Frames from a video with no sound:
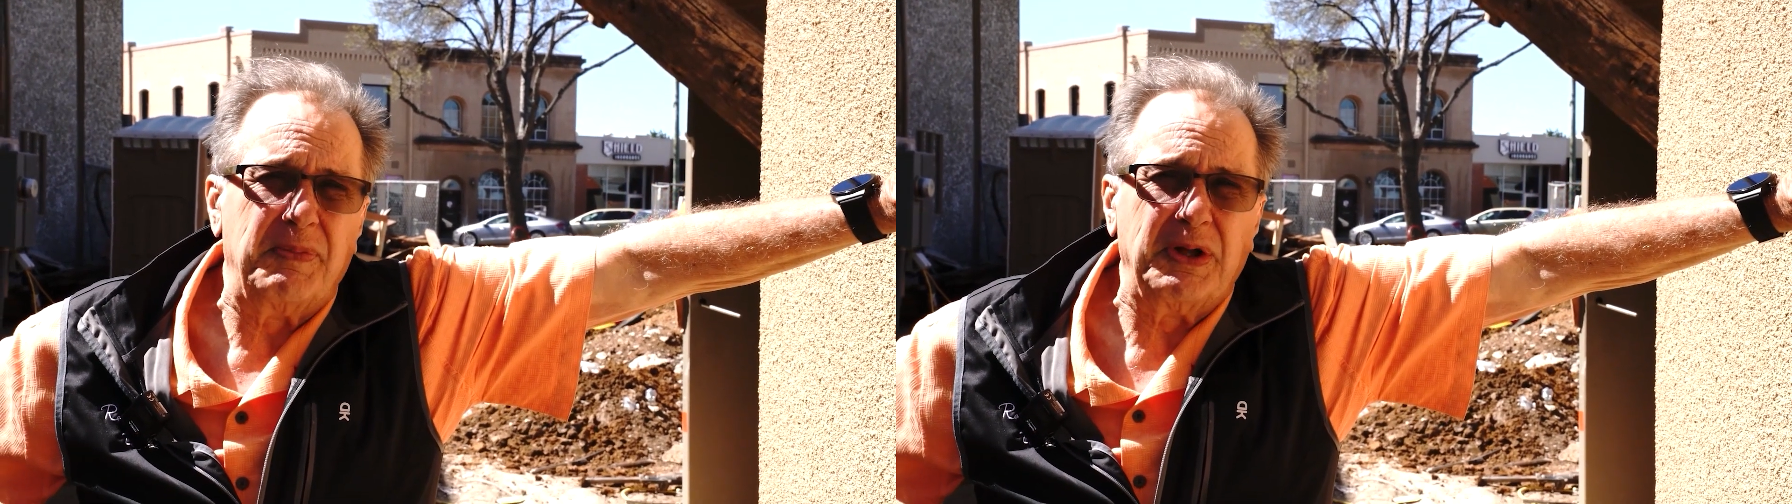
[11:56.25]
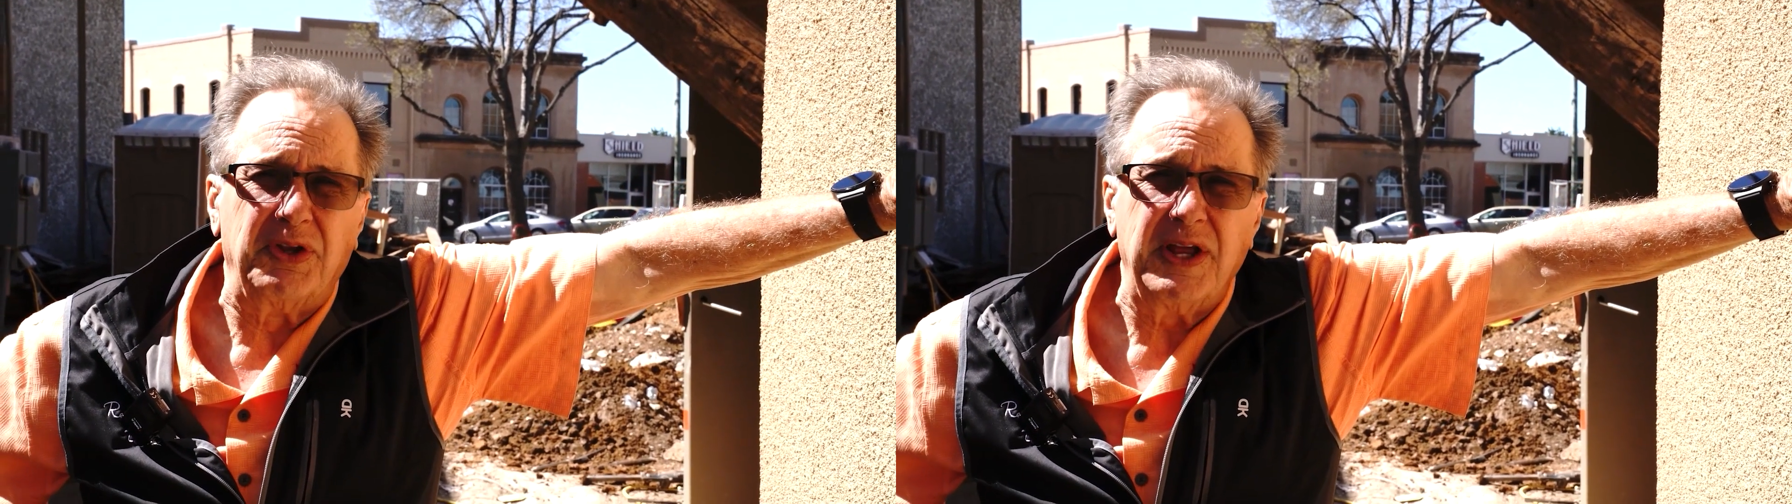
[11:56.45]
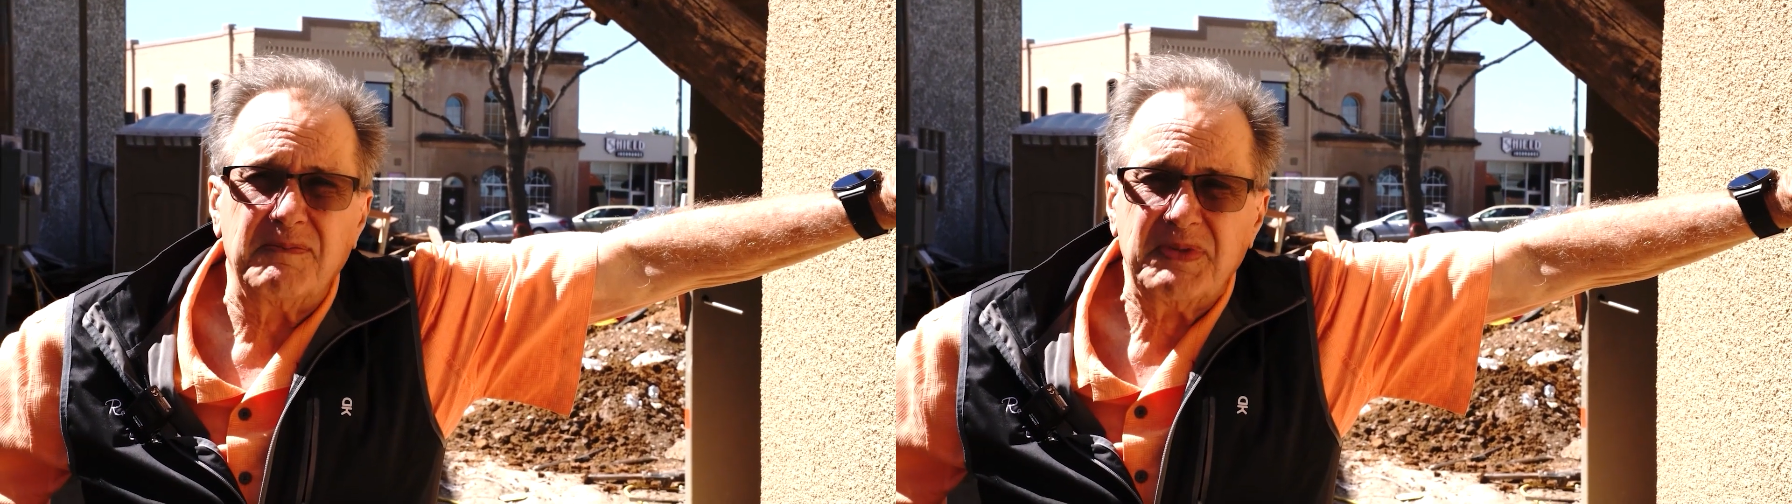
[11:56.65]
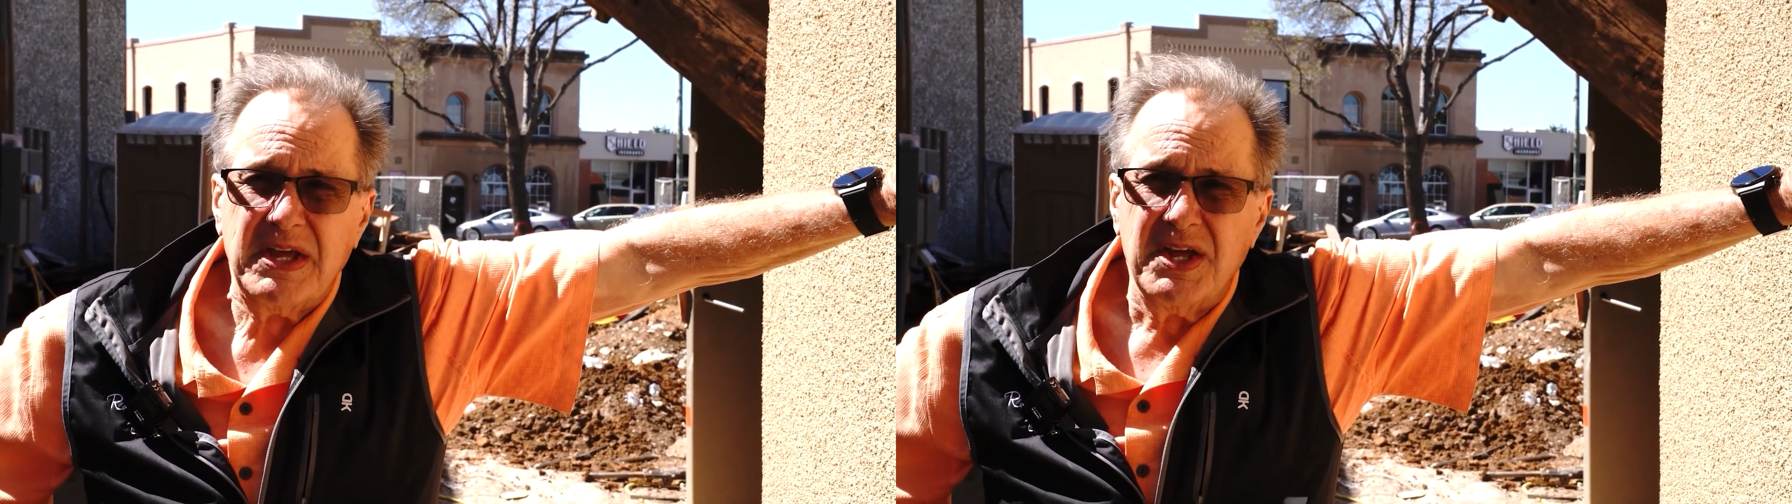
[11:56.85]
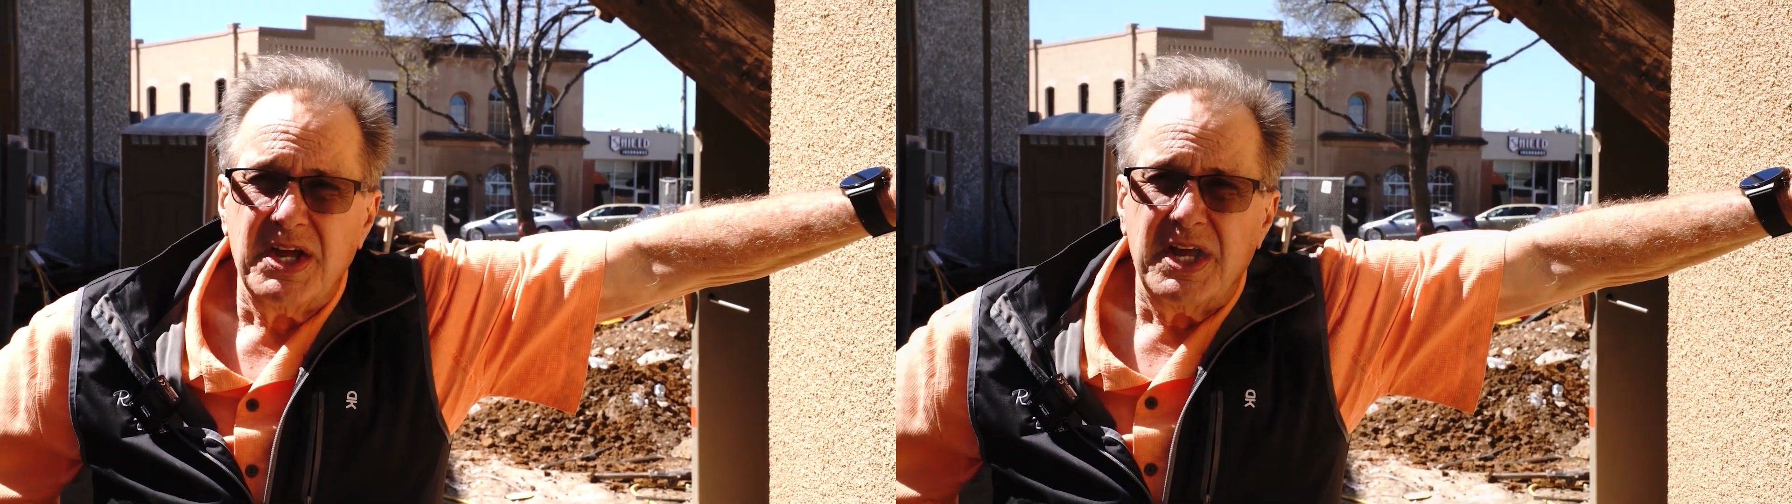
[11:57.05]
the building.
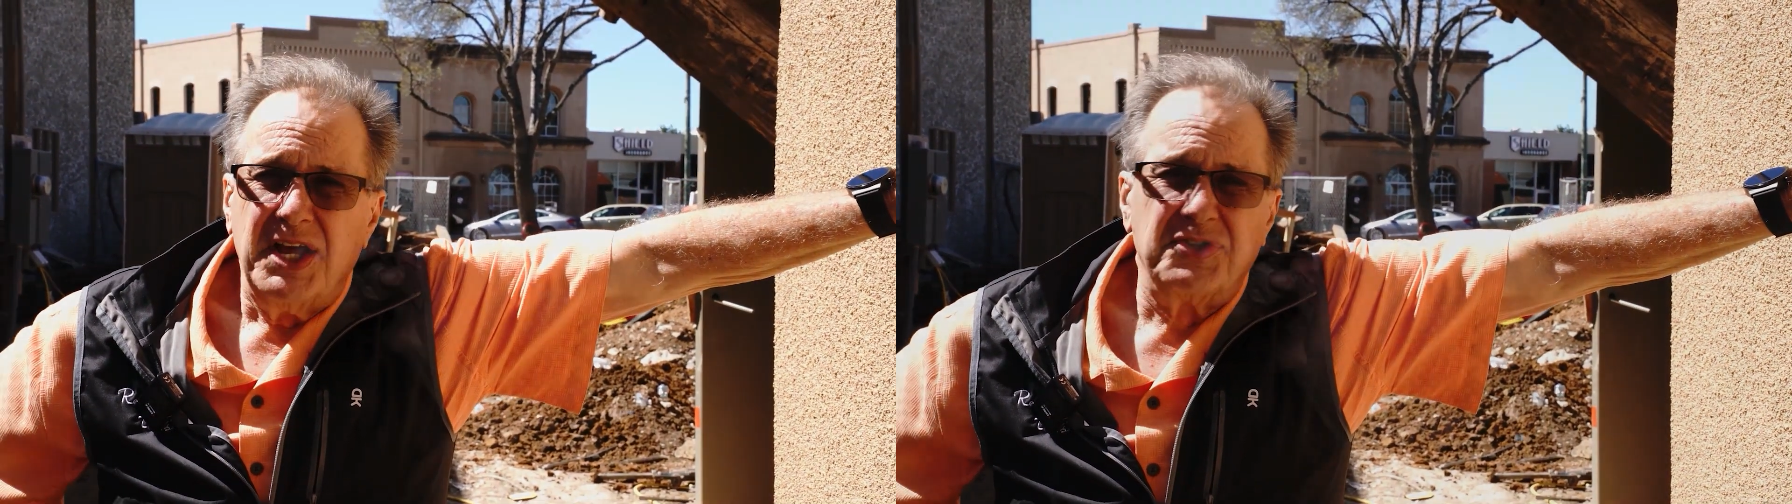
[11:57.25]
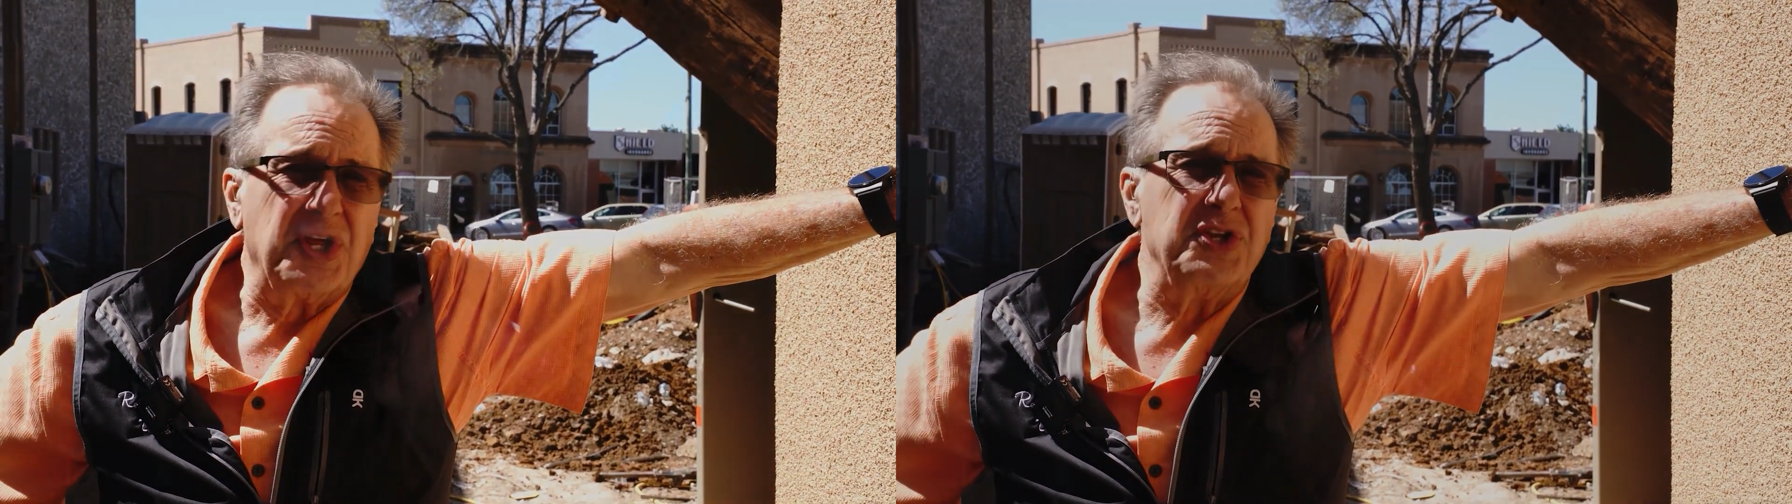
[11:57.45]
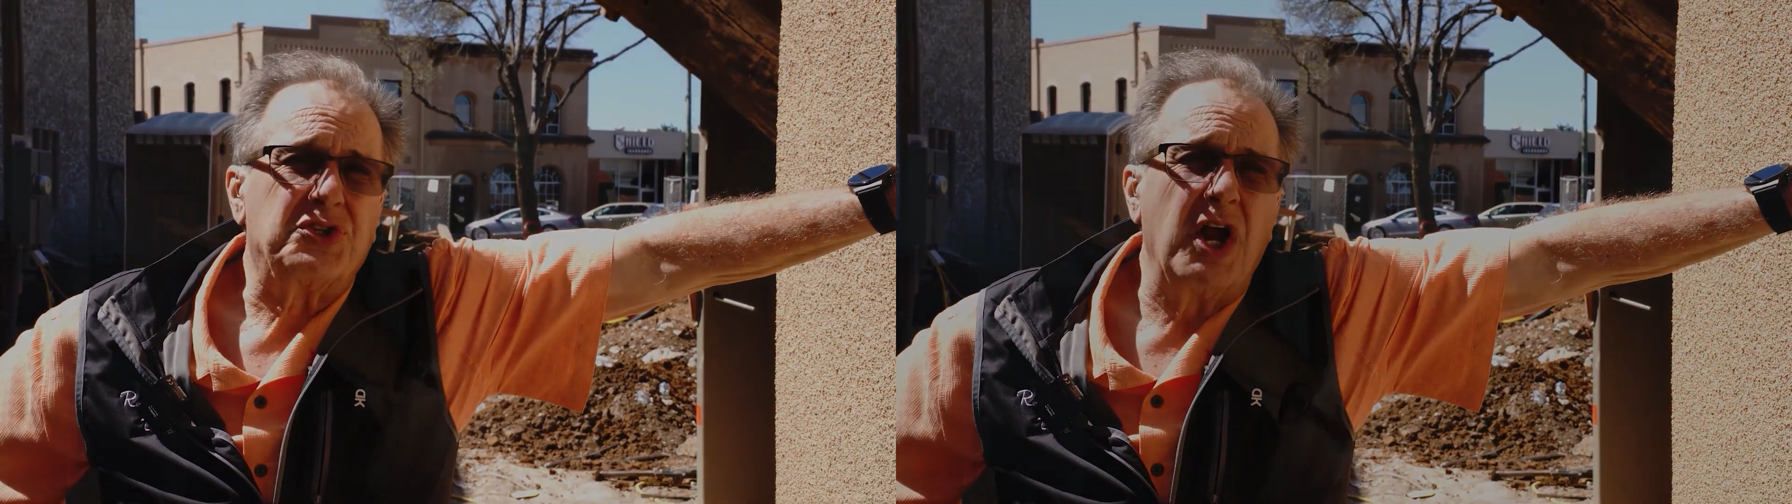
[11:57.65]
It's gonna